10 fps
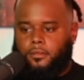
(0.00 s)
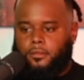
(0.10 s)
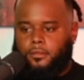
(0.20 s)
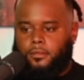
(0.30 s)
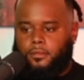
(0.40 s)

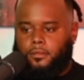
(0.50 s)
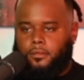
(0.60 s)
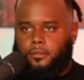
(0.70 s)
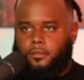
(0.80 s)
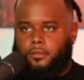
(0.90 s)

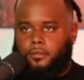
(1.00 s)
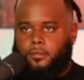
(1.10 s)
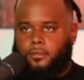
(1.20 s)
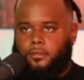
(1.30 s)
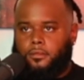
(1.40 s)

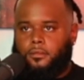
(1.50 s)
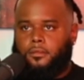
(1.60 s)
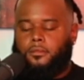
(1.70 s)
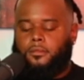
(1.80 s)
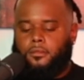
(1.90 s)

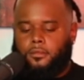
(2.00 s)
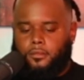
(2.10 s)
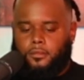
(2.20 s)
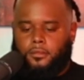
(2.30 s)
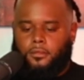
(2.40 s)

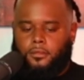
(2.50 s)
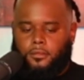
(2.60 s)
(silent)